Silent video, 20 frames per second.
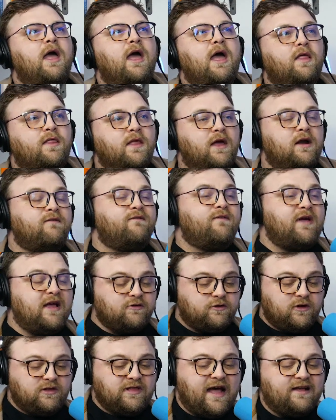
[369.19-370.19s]
And then
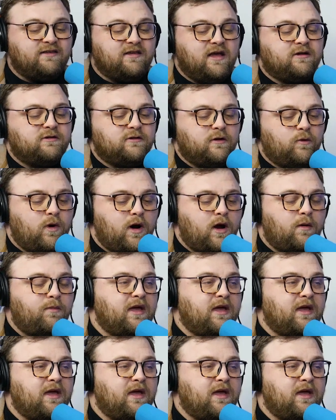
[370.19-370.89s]
eventually, that's actually where I